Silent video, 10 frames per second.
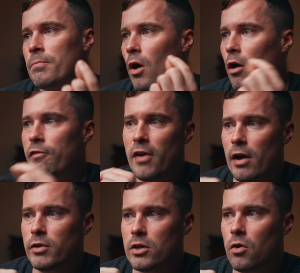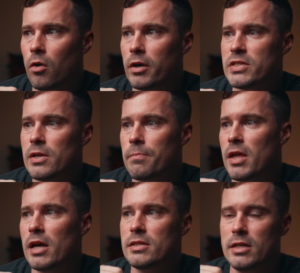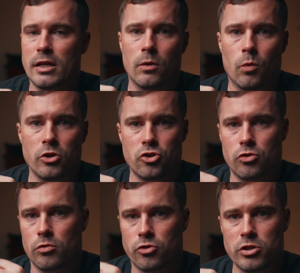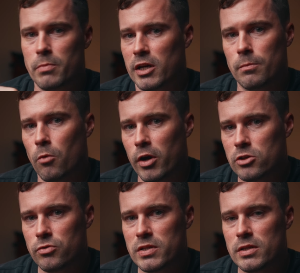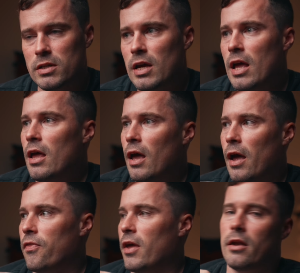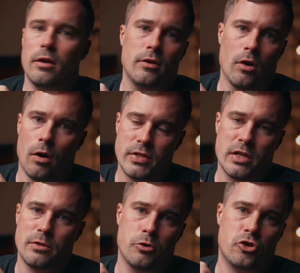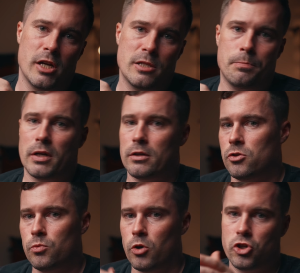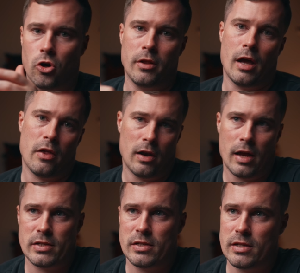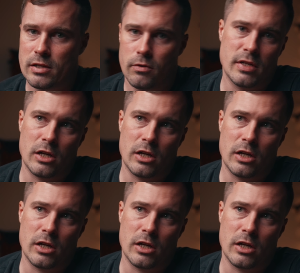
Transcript: of every course that he can watch to just make him more interested, and then he always has a purchase button to watch all the other lessons, etc. It's